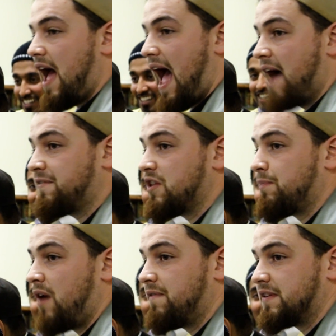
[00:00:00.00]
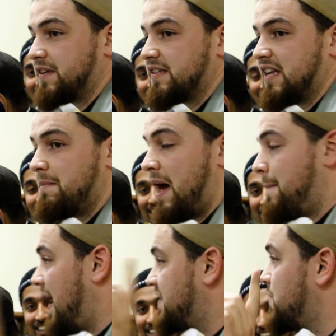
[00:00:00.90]
After the Prophet sallallahu alaihi wasallam had
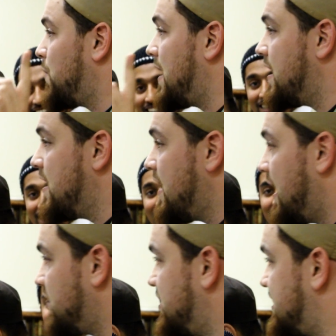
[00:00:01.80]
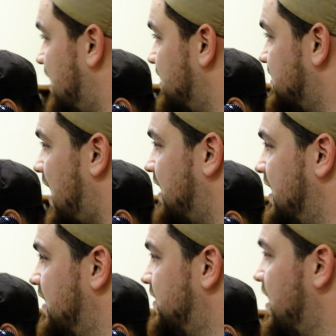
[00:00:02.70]
passed away, and she's telling this
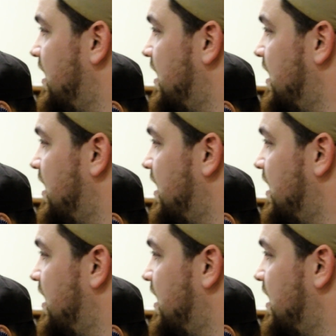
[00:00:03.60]
hadith,